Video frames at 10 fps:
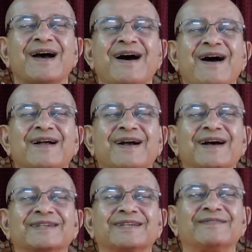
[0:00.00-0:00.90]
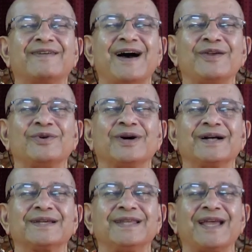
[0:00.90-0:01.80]
Akasha, Vayu,
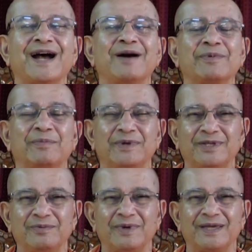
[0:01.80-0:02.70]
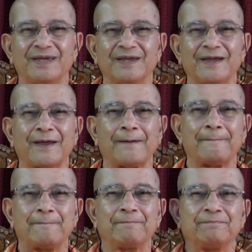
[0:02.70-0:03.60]
Agni, Apa, Prithvi.
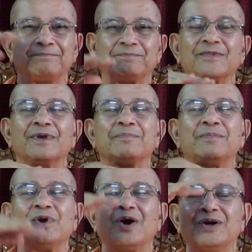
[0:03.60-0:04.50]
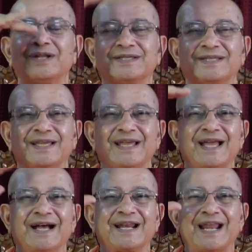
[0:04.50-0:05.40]
Beyond is the
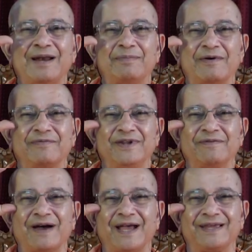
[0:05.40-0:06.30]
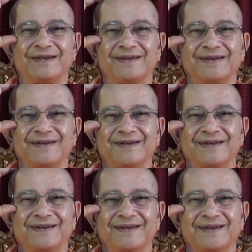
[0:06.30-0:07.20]
realm of divine,
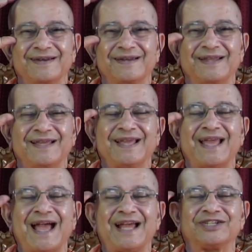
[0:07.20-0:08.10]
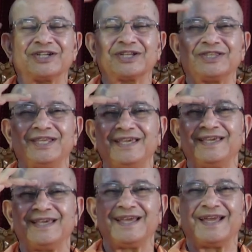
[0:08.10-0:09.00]
as Shakti
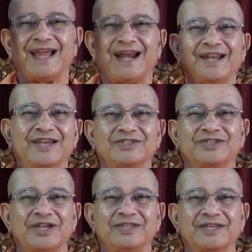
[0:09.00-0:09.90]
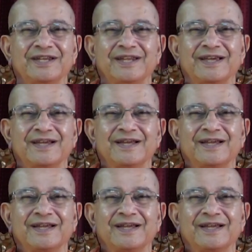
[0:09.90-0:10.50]
and as Chaitanya.